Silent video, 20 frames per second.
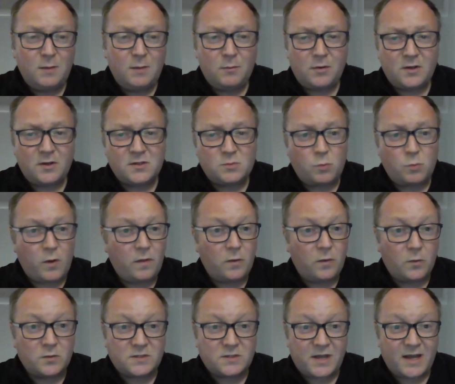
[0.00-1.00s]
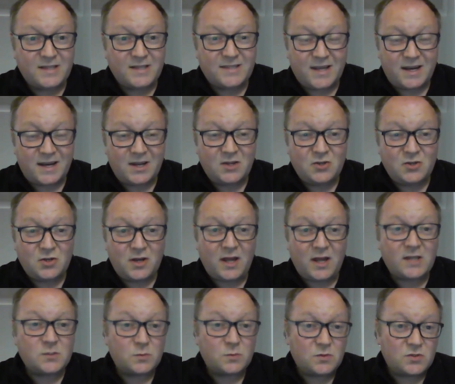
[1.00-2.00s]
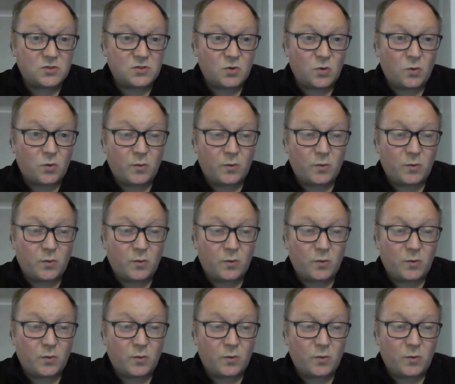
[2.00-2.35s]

because when those guys get injured, as we saw,